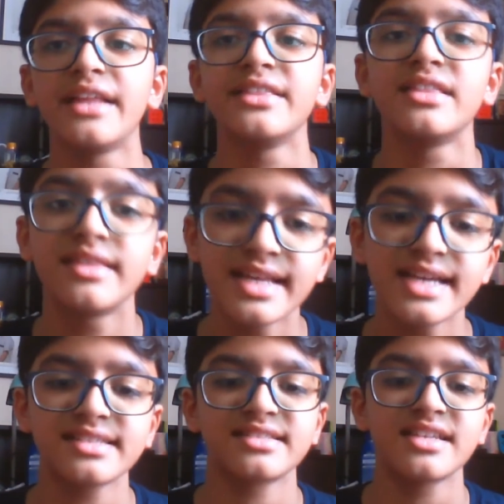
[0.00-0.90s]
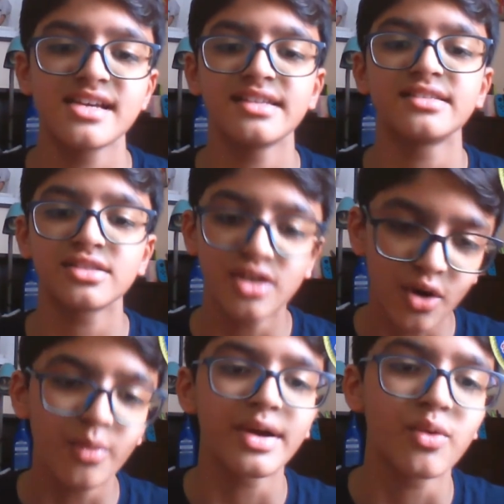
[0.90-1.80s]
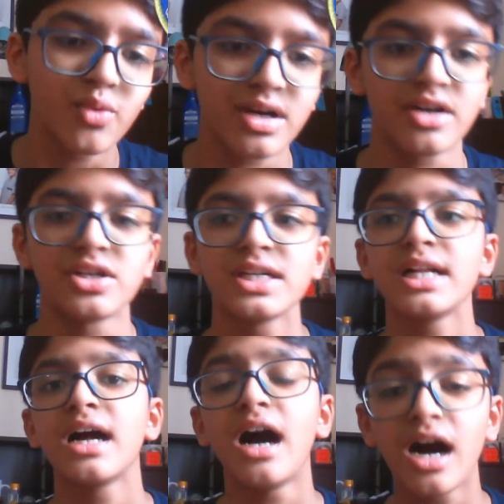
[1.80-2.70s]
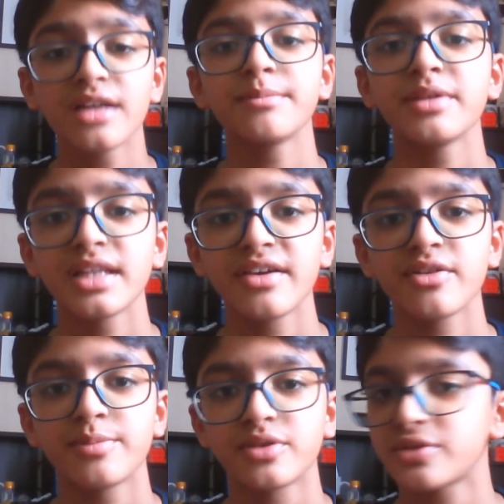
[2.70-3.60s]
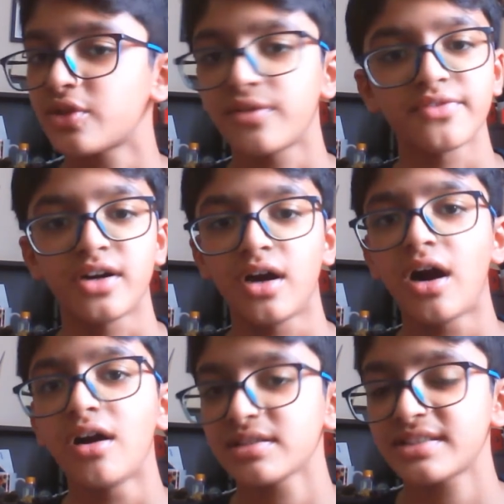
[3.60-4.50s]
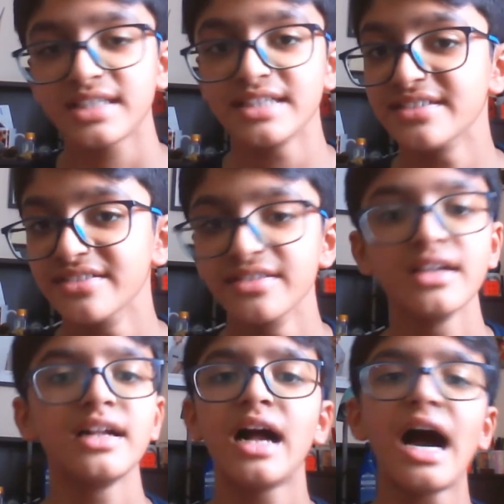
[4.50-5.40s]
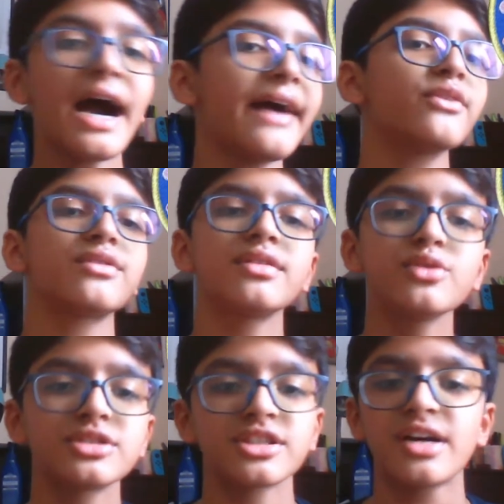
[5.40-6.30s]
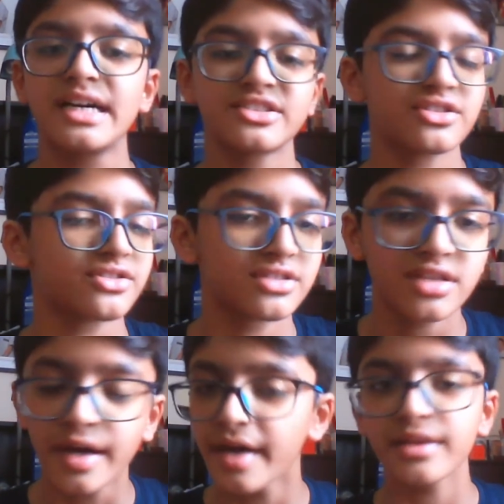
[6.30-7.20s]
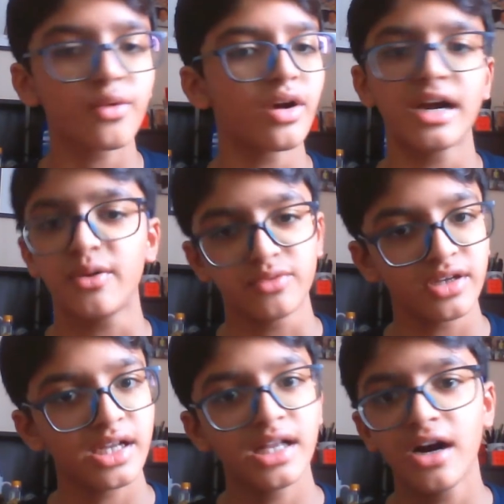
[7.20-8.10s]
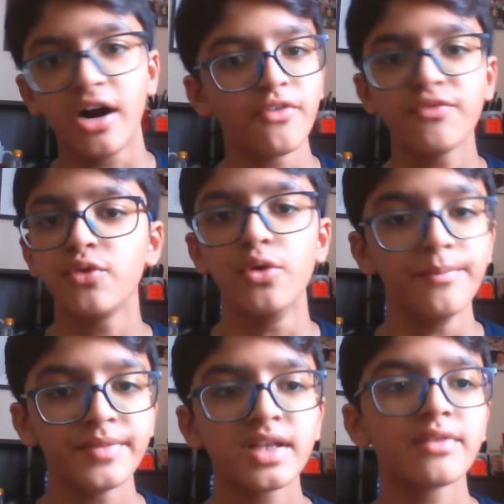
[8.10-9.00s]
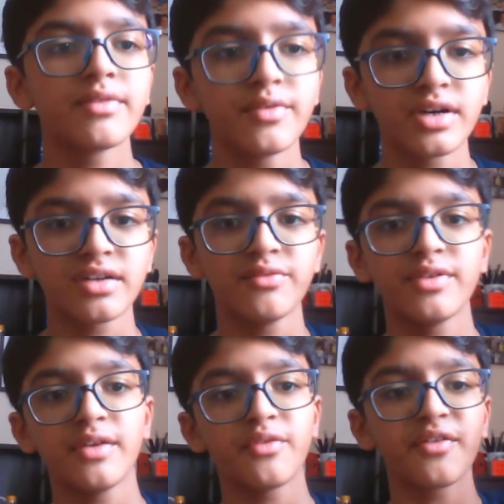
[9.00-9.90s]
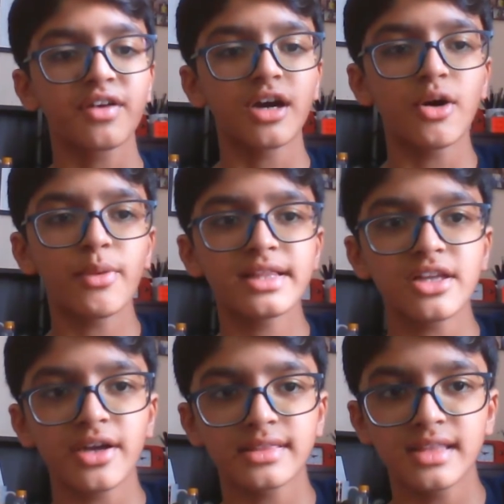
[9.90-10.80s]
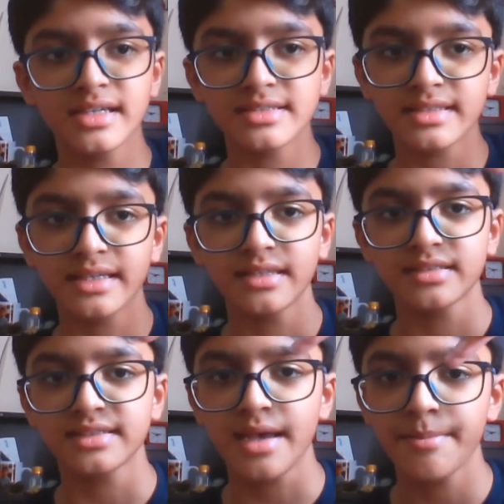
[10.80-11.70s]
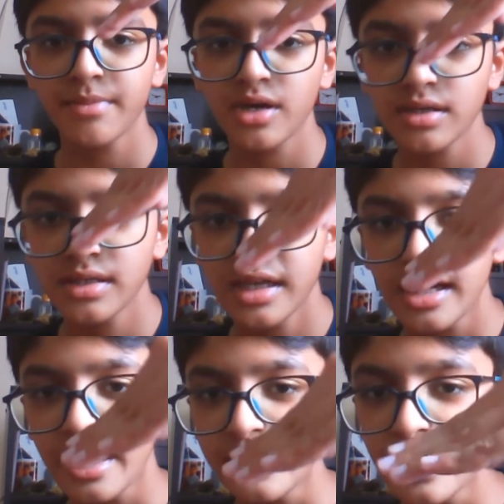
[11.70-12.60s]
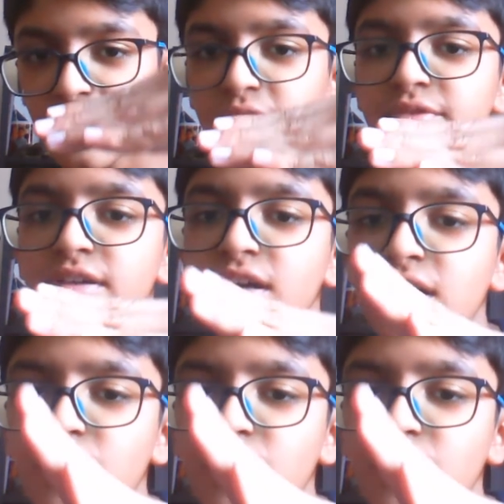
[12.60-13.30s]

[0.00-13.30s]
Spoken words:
And this is going well. Unbelievable so far, our season. How Tuchel has just turned around our form. We were going like this in December. And now we are